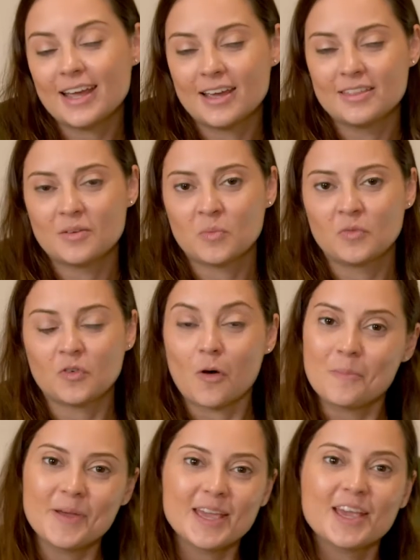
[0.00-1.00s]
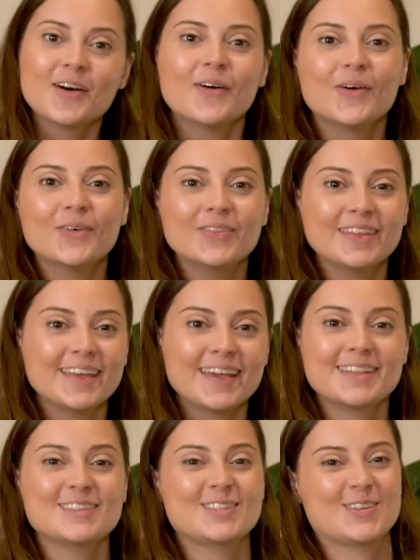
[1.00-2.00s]
and then we've got Baker on the
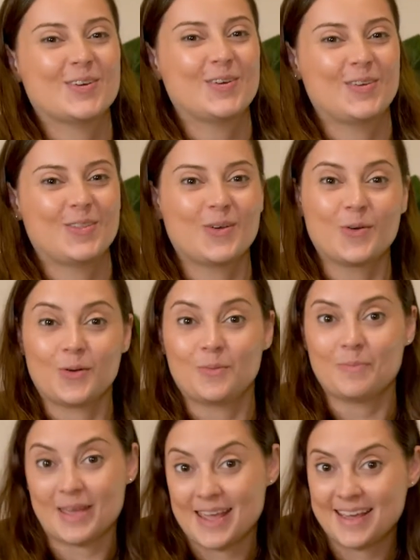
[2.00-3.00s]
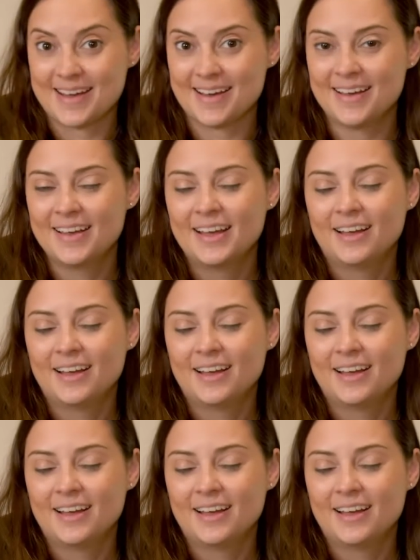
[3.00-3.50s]
end, so the good baker.